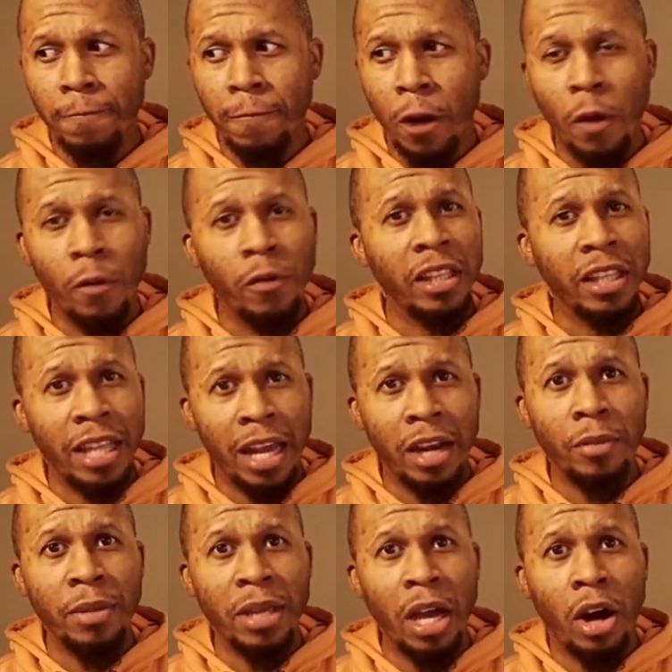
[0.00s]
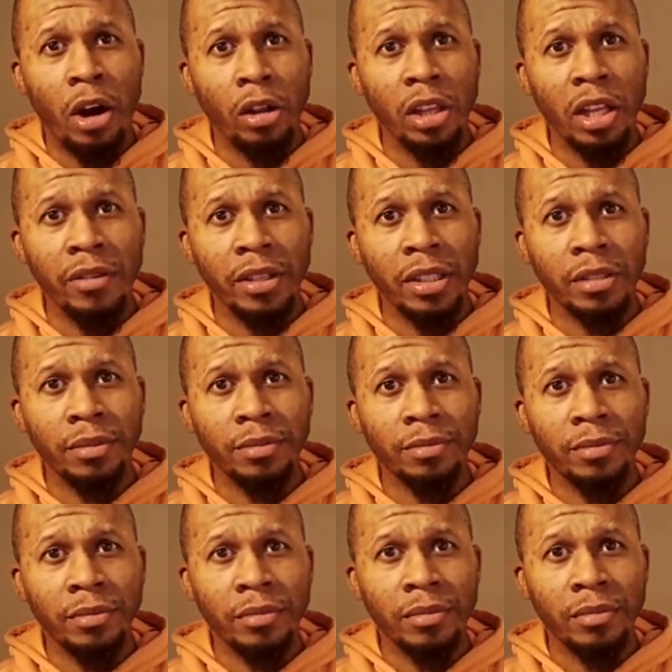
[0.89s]
hopefully that'll be all of
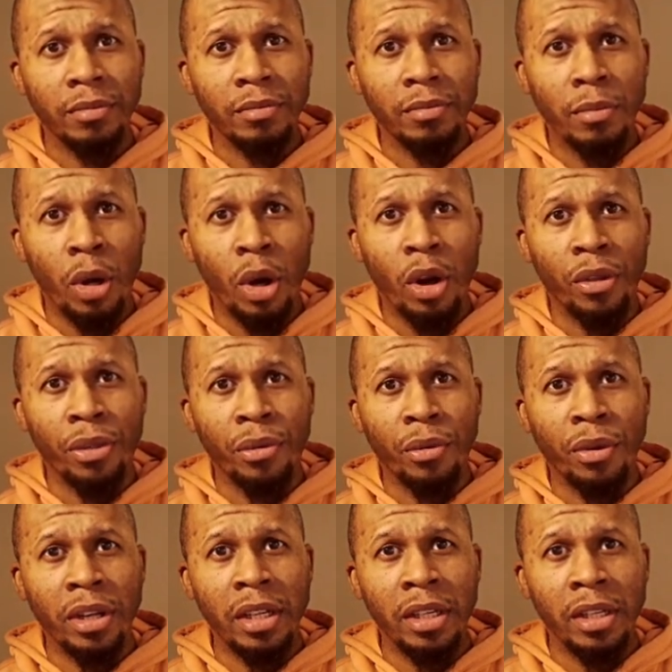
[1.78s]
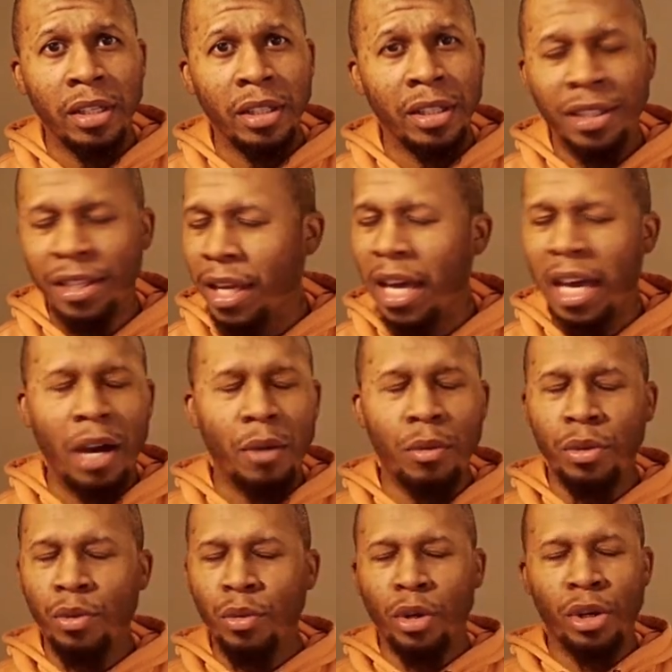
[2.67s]
it. Par three, yeah, I
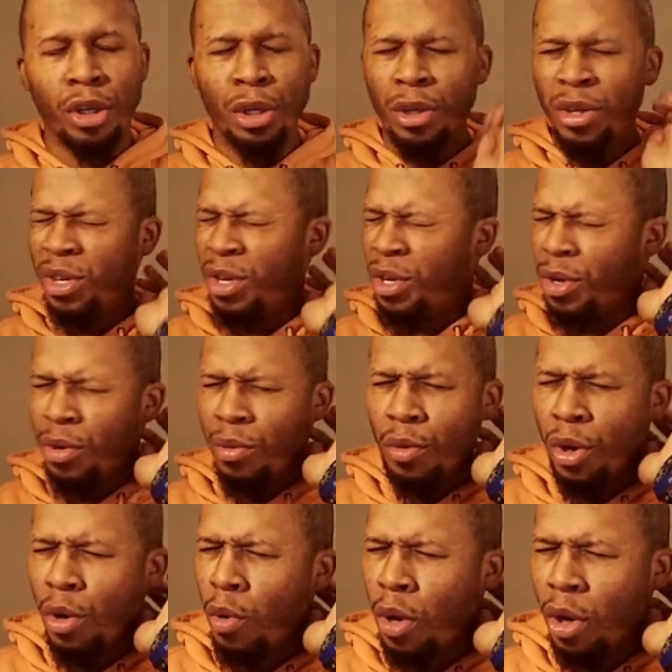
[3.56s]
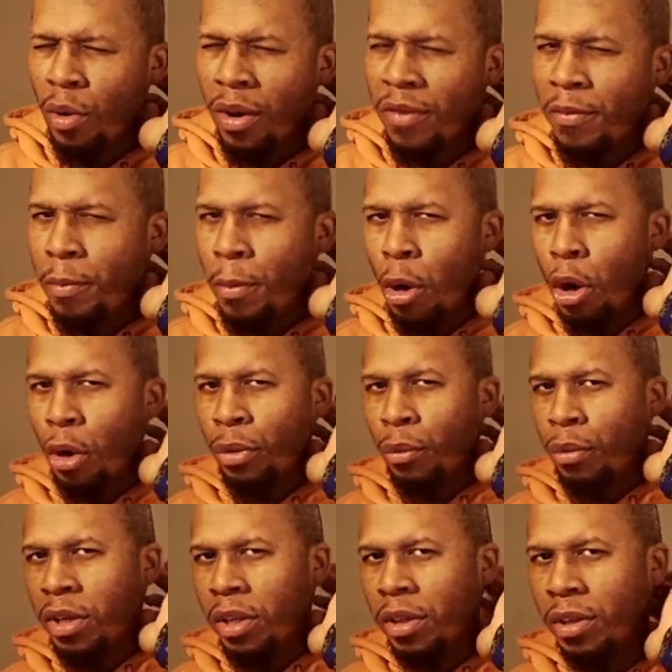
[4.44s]
wouldn't want to wouldn't want to wait par
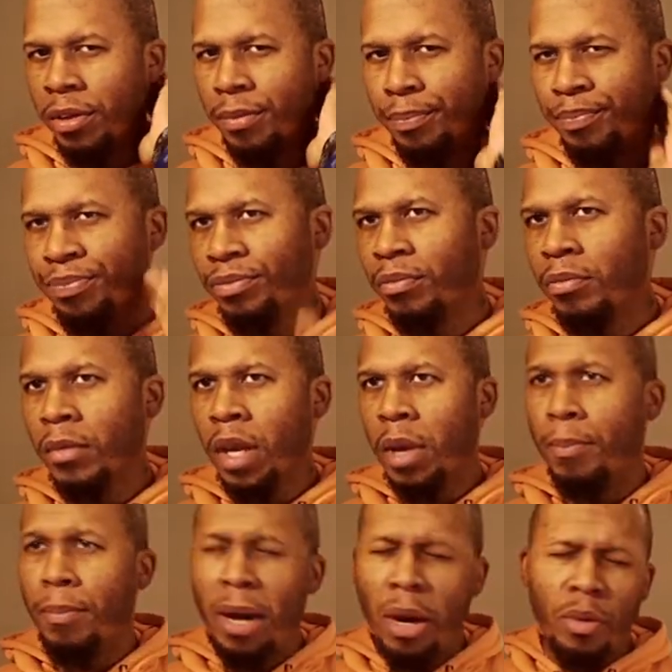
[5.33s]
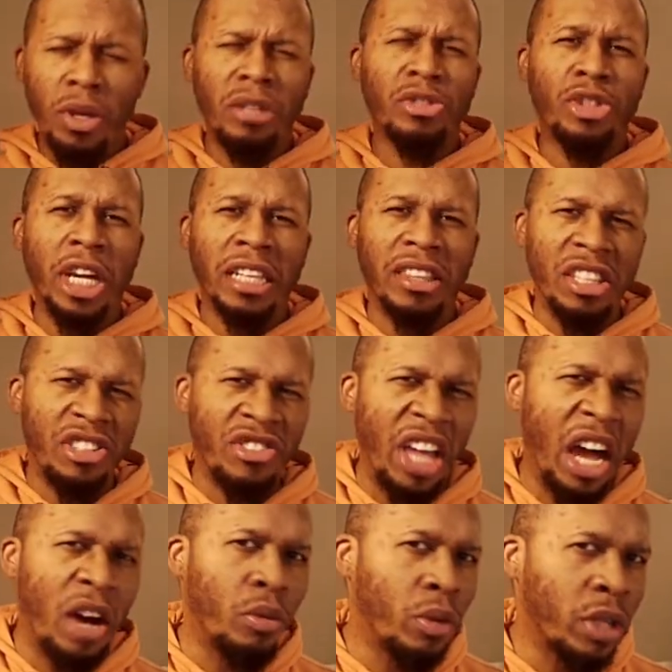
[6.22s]
three either. But we'll check this
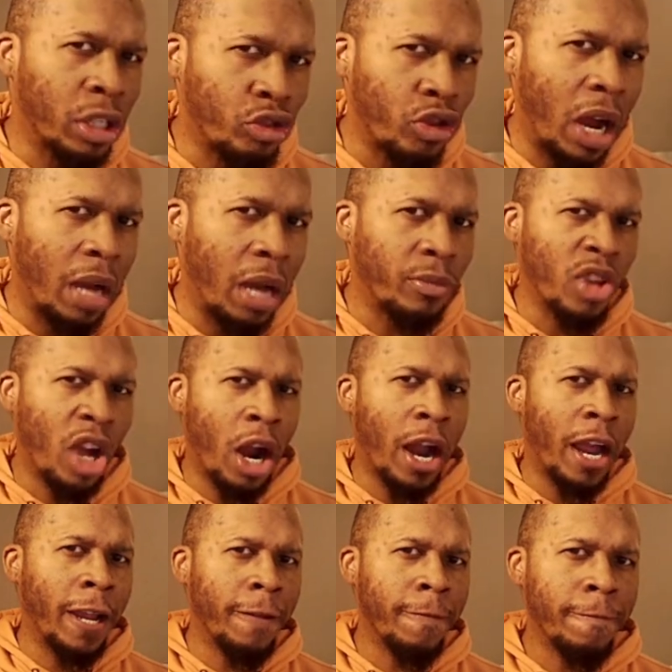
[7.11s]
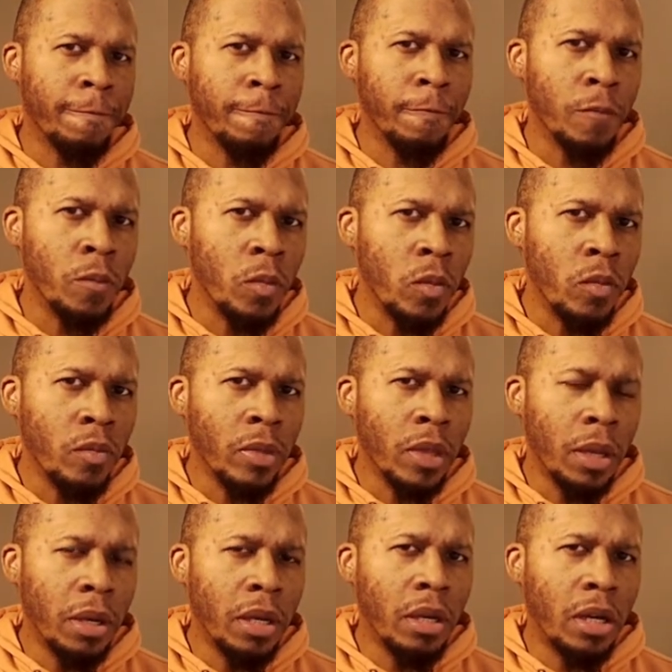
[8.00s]
out when it drops. All right.
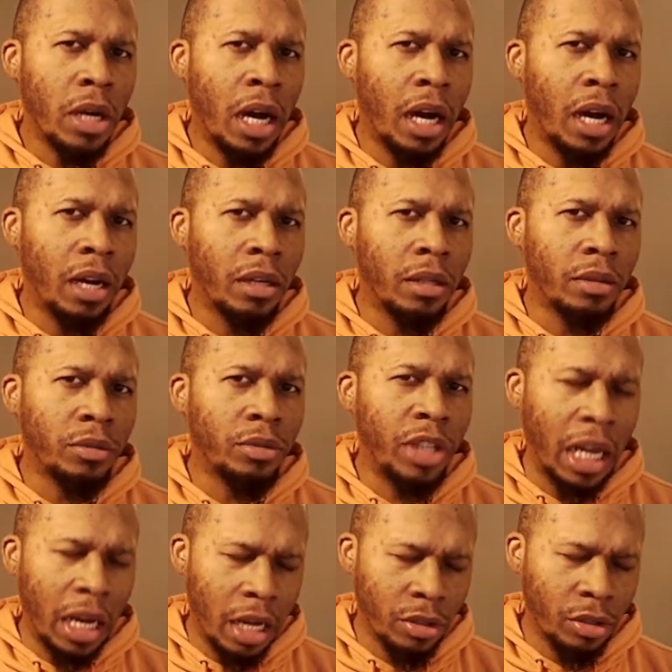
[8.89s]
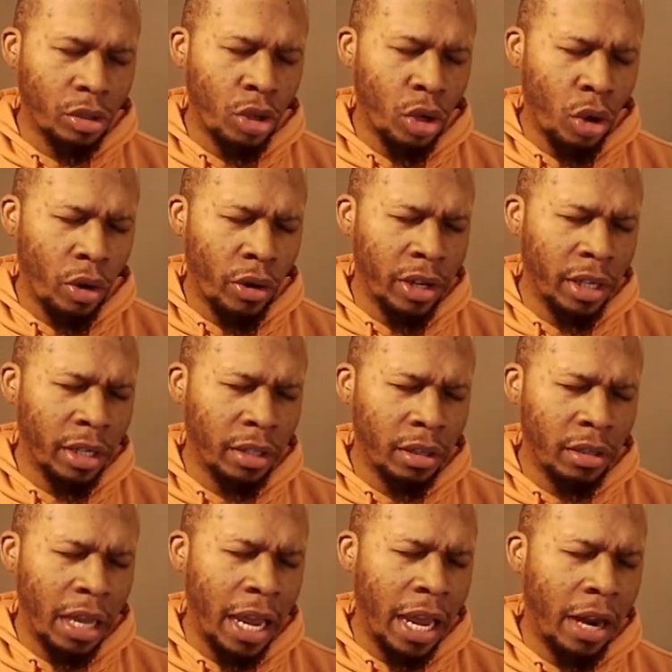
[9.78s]
Um, shout out to Torian
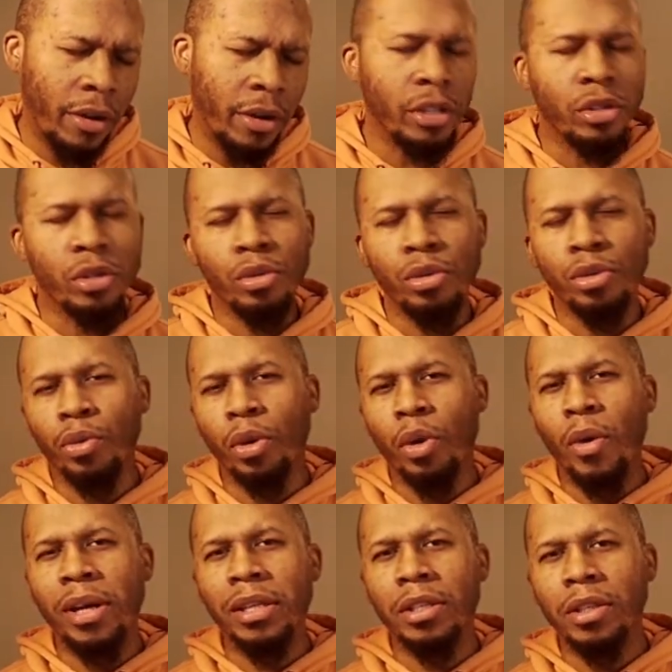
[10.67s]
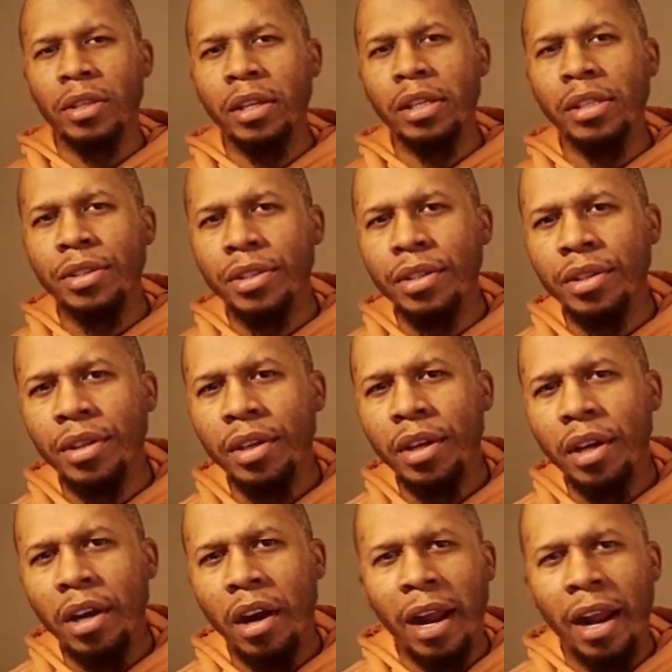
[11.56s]
Harris who's requested this.
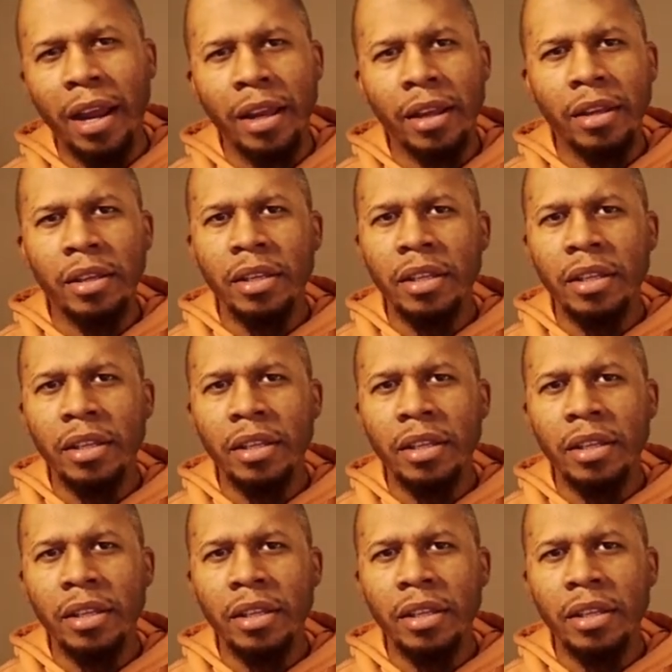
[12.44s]
All right.